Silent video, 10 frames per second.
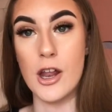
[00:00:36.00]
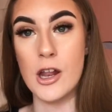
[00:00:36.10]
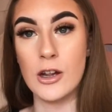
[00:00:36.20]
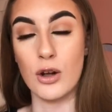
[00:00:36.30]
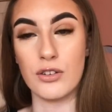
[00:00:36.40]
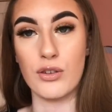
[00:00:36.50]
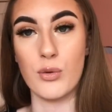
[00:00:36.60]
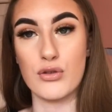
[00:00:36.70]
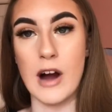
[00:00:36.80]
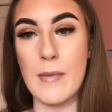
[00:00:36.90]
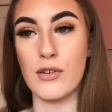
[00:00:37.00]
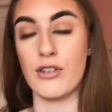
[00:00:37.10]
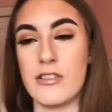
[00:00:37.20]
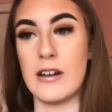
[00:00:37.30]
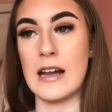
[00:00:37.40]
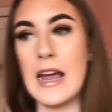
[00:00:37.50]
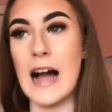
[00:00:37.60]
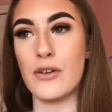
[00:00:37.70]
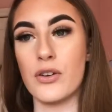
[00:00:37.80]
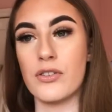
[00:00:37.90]
loads of subscribers recently and
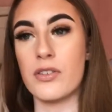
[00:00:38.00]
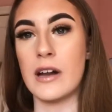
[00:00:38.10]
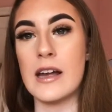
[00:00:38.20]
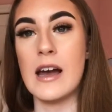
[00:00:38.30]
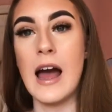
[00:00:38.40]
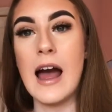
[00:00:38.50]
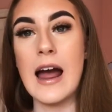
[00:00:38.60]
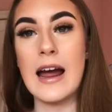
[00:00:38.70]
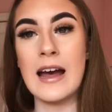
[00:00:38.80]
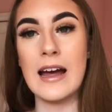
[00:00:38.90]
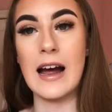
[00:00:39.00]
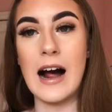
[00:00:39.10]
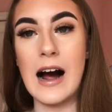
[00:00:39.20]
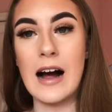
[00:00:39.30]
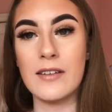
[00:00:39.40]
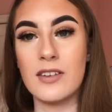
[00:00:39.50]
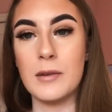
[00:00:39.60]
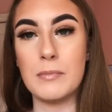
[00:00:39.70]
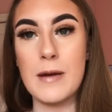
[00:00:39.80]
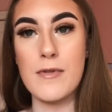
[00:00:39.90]
honestly it has uh,
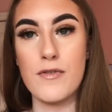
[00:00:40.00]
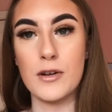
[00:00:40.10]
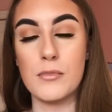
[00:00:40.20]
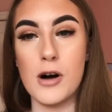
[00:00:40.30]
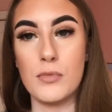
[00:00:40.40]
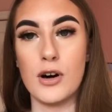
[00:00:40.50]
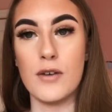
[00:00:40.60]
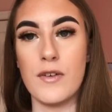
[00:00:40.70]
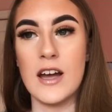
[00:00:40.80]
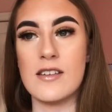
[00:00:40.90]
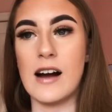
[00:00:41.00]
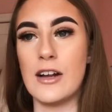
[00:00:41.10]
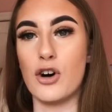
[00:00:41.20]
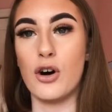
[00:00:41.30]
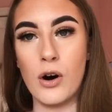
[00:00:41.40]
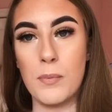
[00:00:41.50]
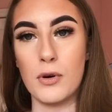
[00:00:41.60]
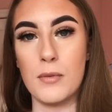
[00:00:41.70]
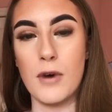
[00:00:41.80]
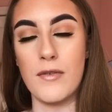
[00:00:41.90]
made me feel more motivated to kind of
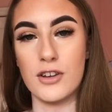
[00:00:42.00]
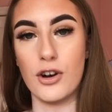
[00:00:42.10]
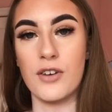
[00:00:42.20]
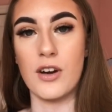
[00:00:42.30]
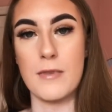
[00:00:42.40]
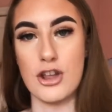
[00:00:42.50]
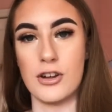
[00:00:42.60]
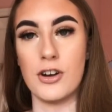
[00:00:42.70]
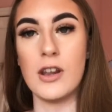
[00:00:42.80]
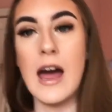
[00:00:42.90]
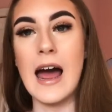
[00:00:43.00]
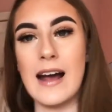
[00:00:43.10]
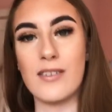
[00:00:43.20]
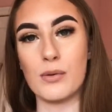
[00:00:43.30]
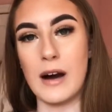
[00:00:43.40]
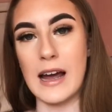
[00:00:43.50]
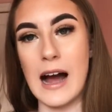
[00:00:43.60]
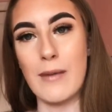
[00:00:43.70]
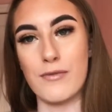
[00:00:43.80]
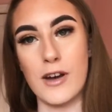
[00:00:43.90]
upload more videos on my channel hence why
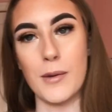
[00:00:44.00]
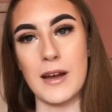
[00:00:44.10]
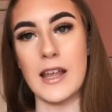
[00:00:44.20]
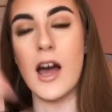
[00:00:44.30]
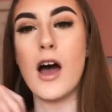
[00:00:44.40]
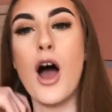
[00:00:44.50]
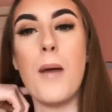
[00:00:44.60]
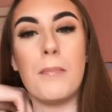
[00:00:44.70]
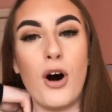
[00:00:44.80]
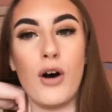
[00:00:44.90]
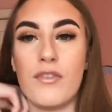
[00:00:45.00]
I'm filming more